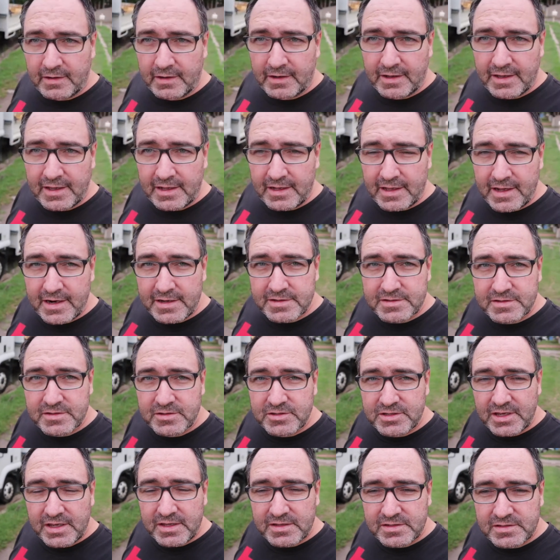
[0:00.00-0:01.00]
G'day ladies and
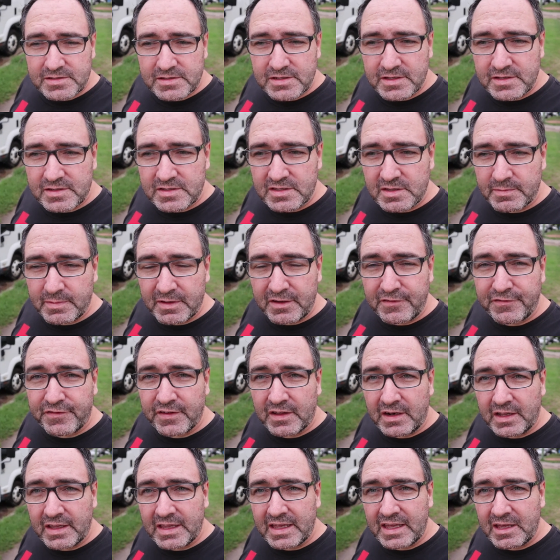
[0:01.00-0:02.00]
gents, it's the big
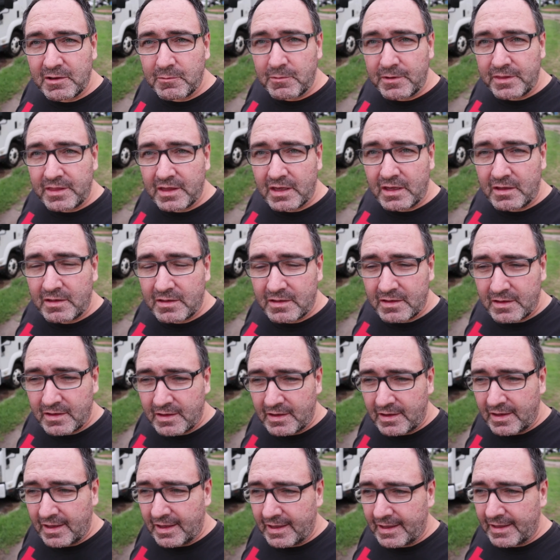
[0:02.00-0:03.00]
fella here with you.
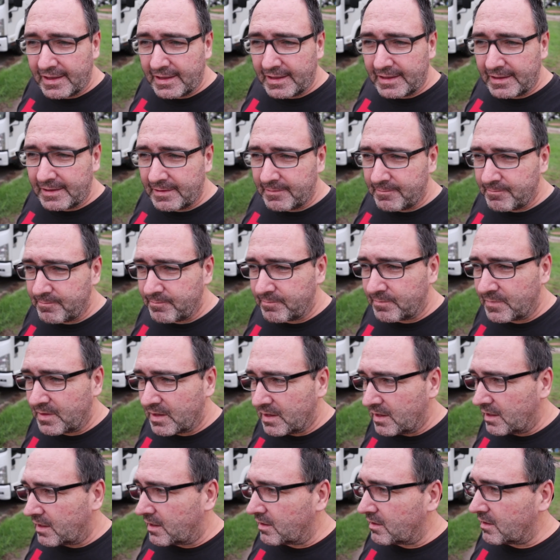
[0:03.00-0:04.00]

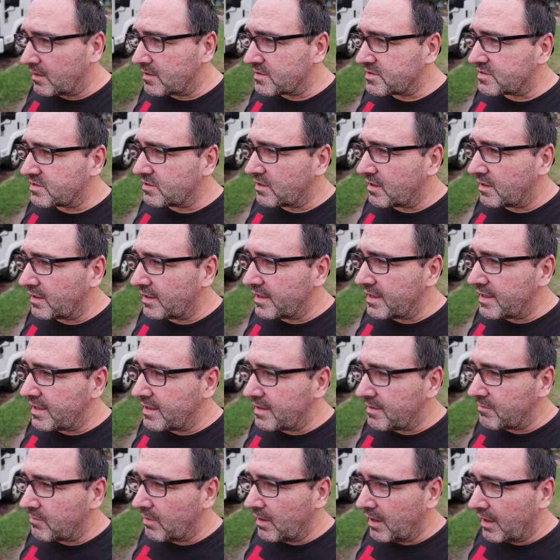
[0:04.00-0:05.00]
I've got a
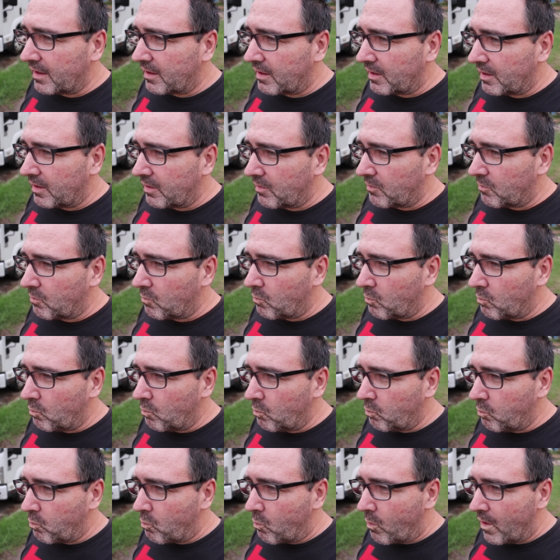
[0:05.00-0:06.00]
slightly
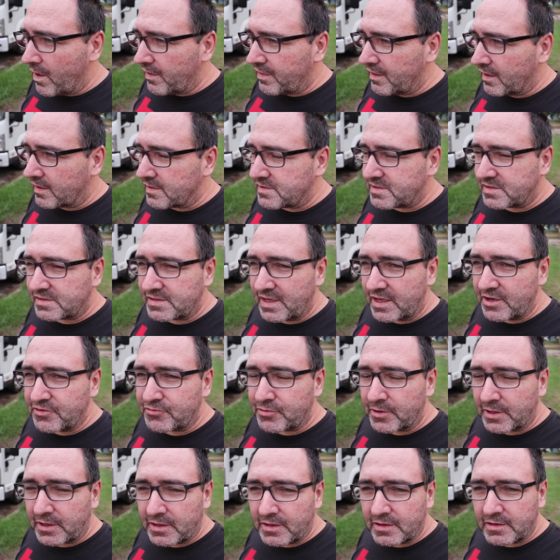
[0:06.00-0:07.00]

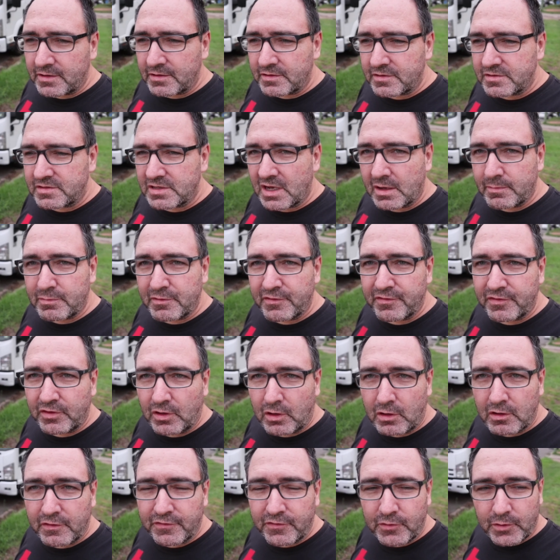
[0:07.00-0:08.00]
weather-centric type of
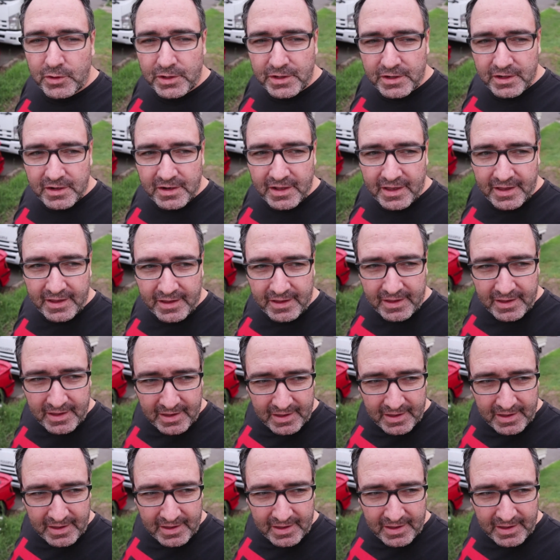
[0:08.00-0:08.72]
vlog for you today.